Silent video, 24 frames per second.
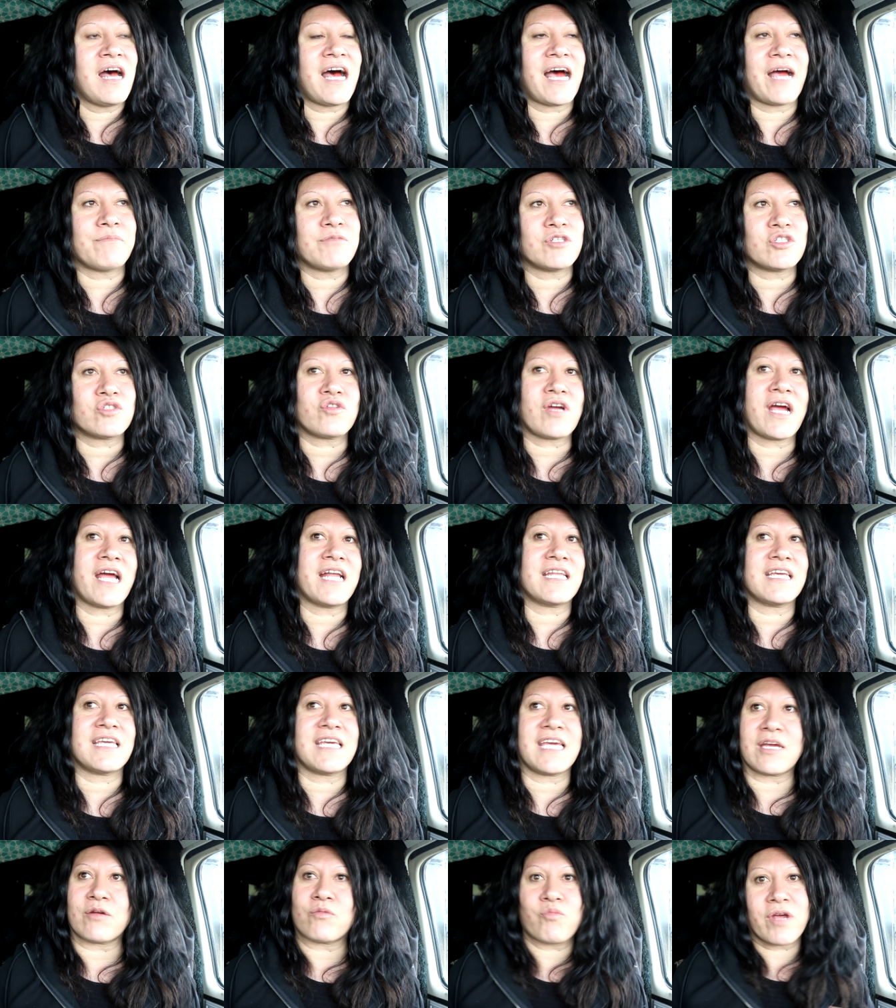I'm just trying to
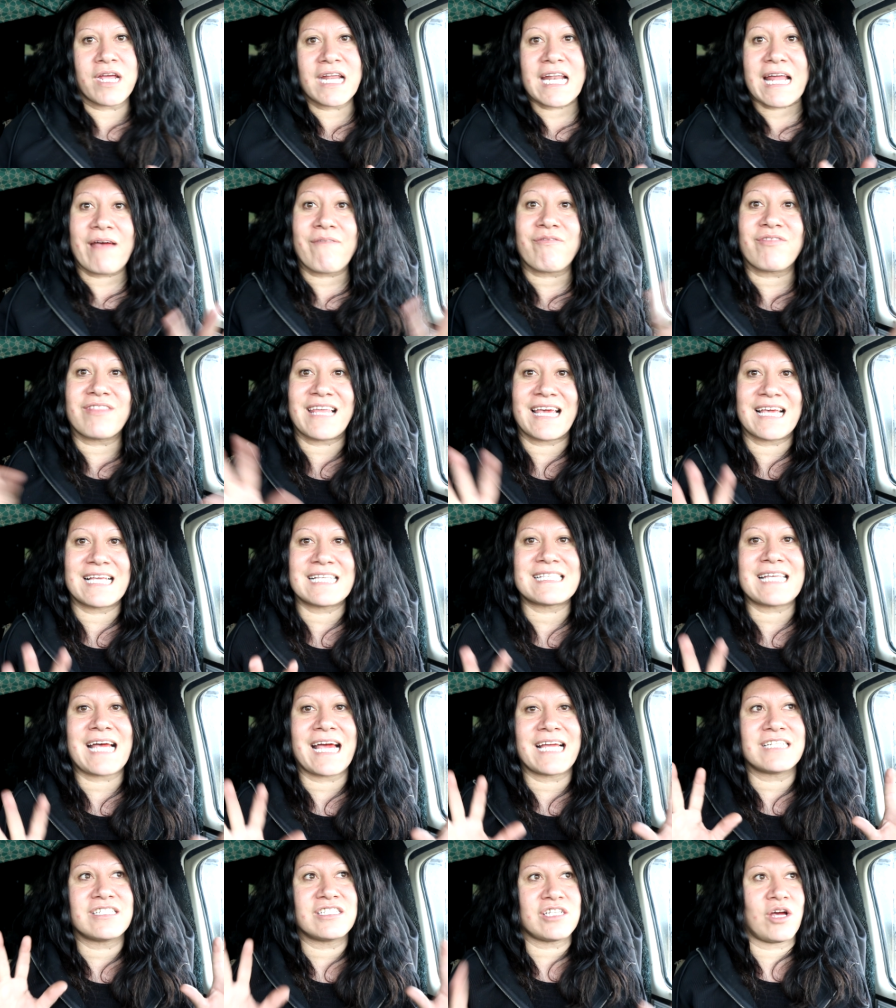get rid of things
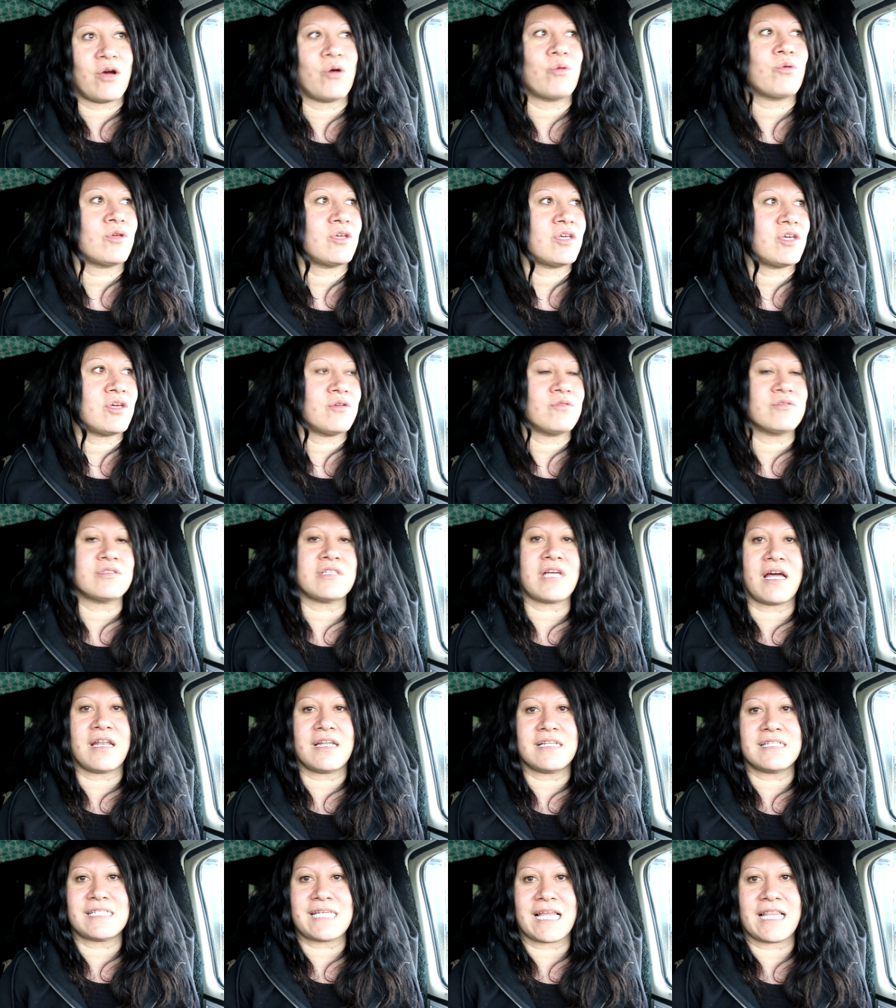I don't use
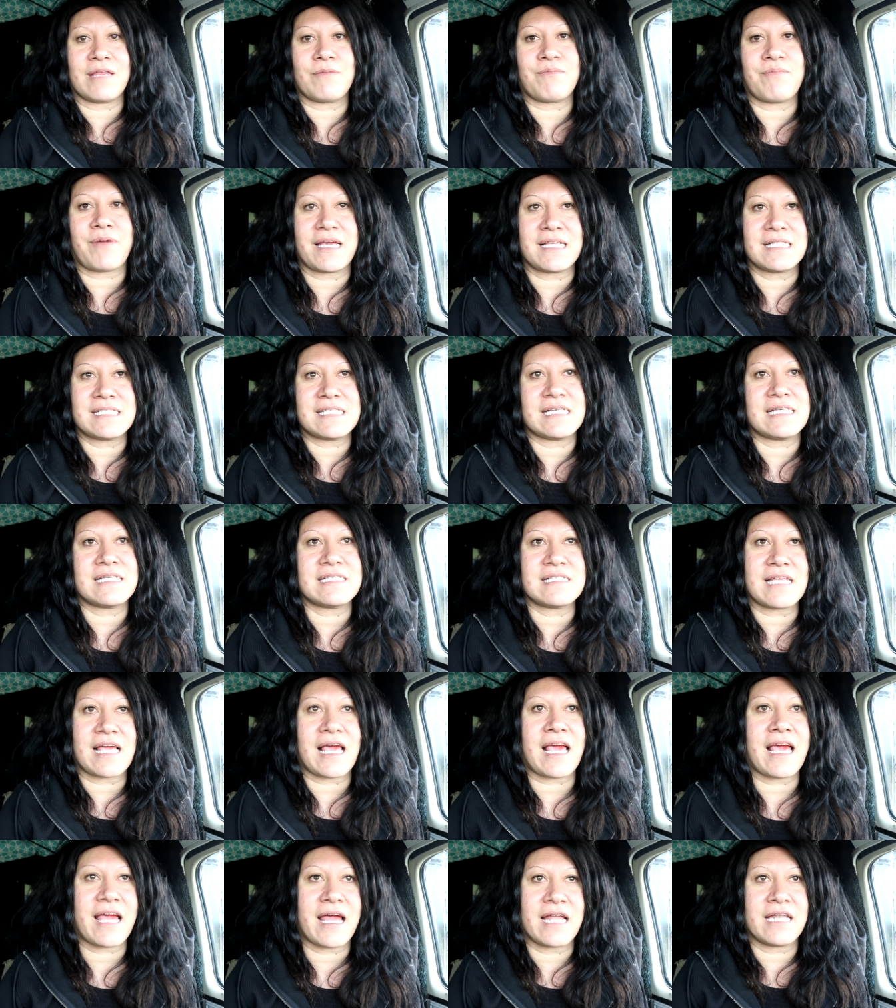on a daily basis
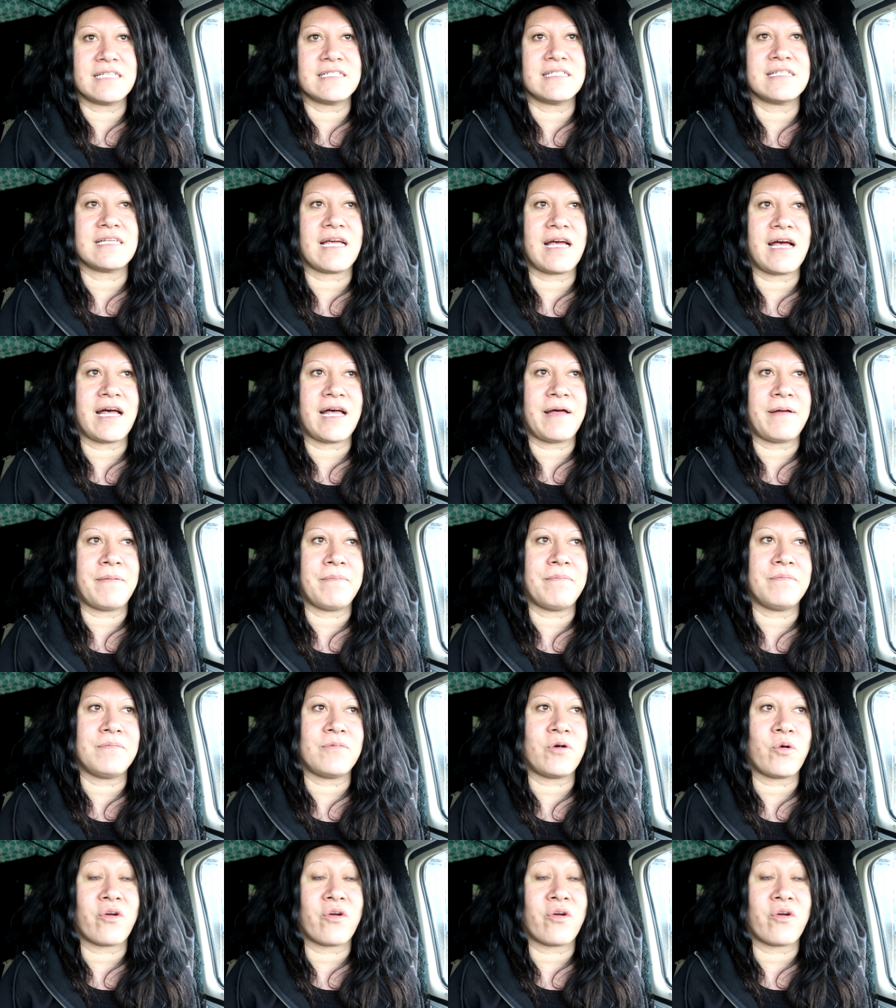and um,